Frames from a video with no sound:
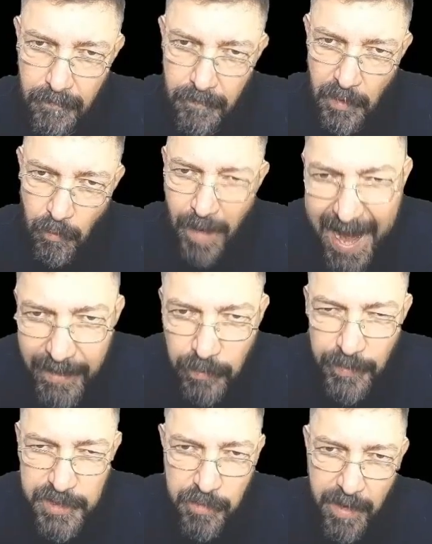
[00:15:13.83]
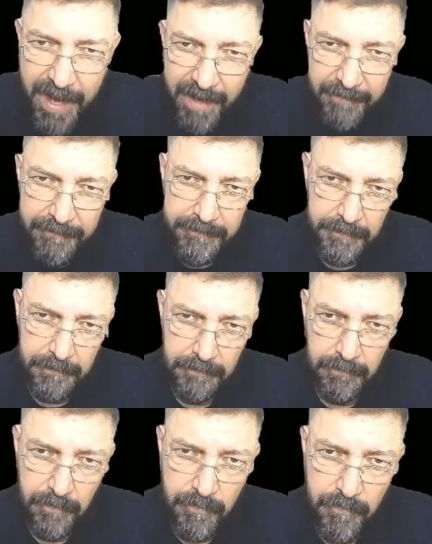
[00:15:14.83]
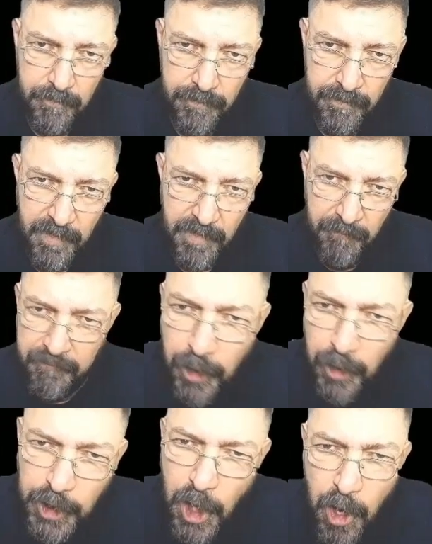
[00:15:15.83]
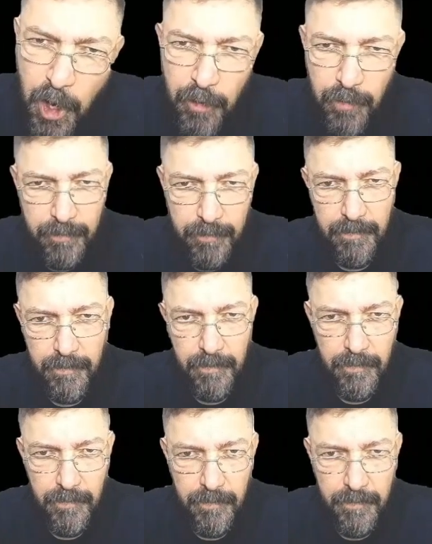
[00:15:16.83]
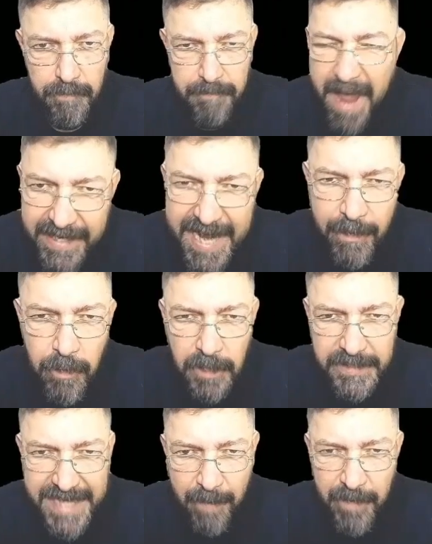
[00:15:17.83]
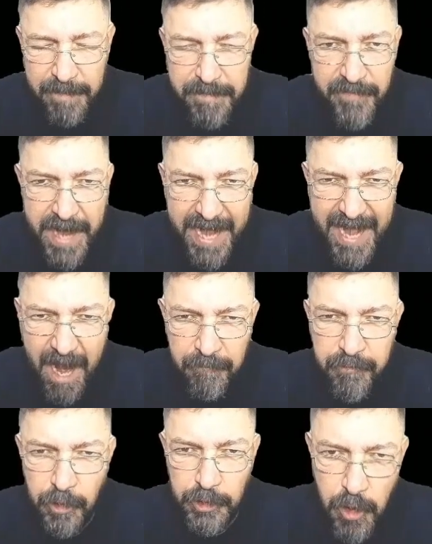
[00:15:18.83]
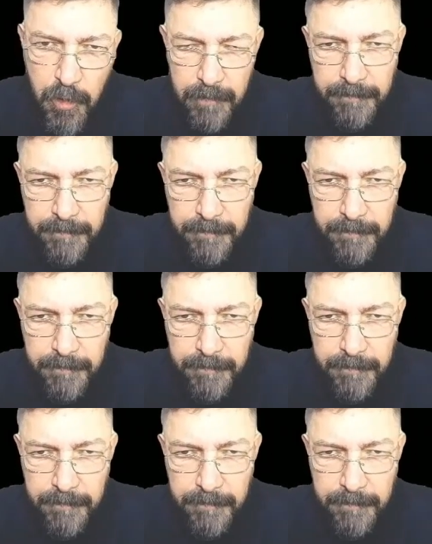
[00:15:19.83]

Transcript: Right witchcraft. Voodoo. Make eye contact with me right now, voodoo.